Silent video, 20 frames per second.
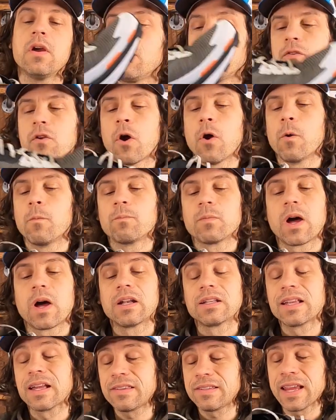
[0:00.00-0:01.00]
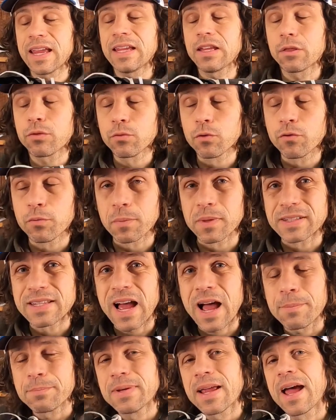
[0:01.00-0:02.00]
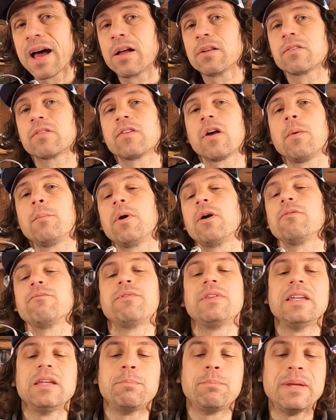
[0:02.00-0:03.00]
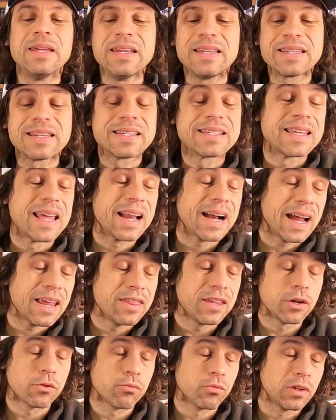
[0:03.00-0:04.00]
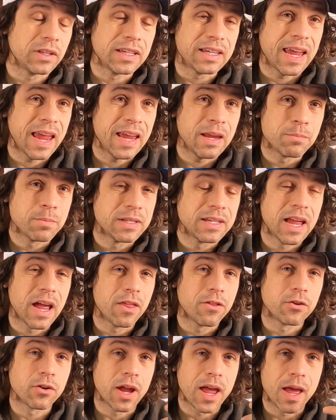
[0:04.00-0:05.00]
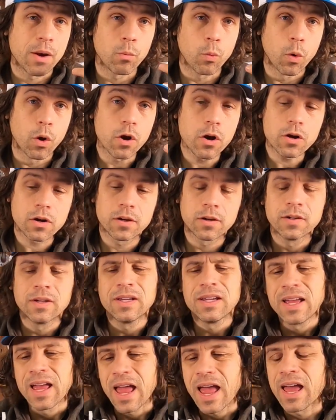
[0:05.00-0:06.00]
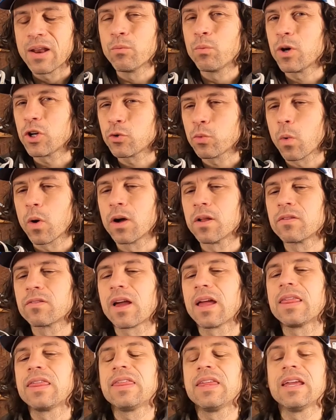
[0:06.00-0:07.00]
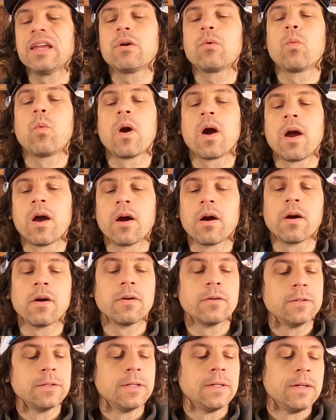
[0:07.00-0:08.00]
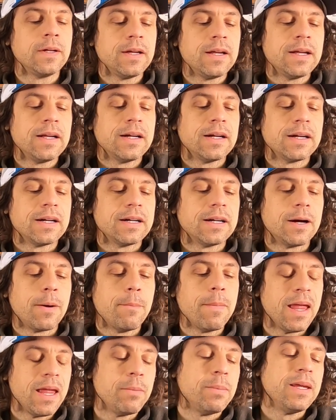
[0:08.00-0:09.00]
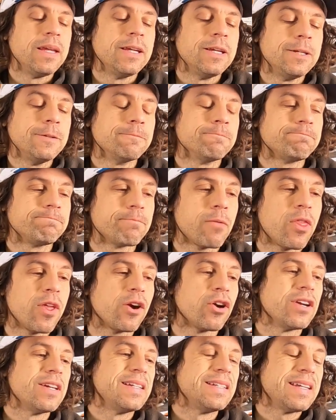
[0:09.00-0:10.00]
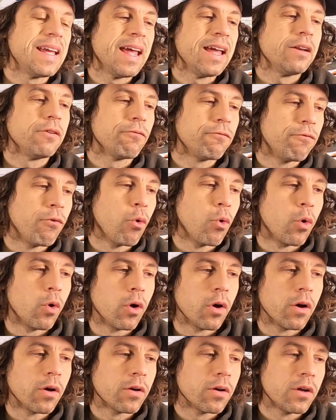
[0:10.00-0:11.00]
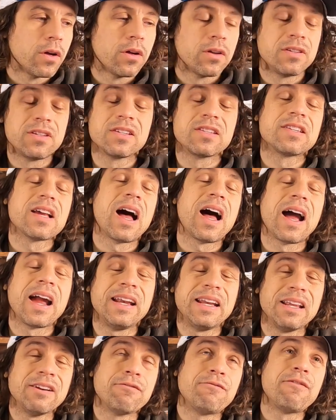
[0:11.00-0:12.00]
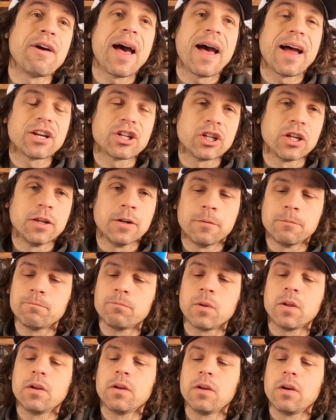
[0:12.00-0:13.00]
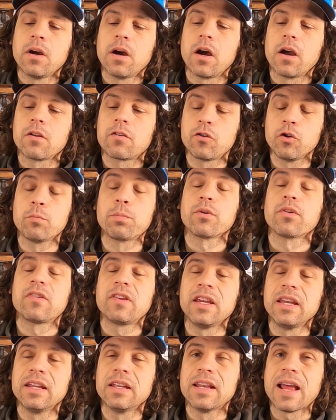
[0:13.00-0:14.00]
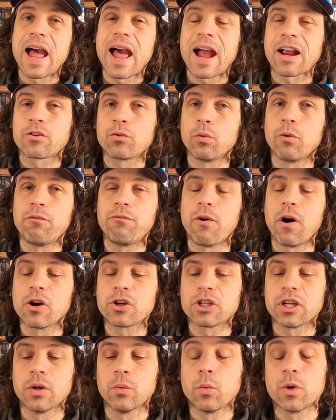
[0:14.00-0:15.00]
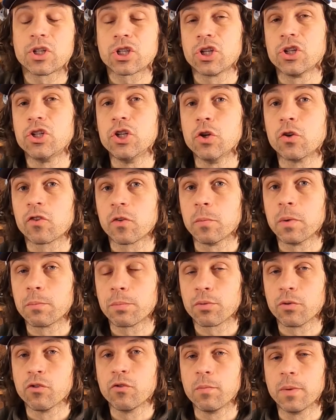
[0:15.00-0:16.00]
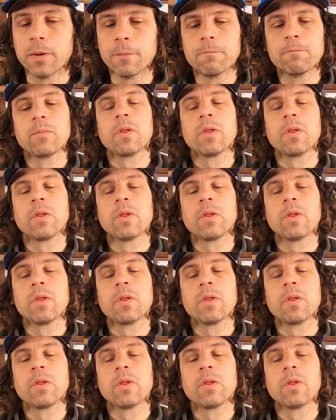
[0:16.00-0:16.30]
So let's take you through from the top down some of the pieces that I think really came together and work, and which ones I think where maybe their intent for design and fashion superseded actual function, which could use some improvement.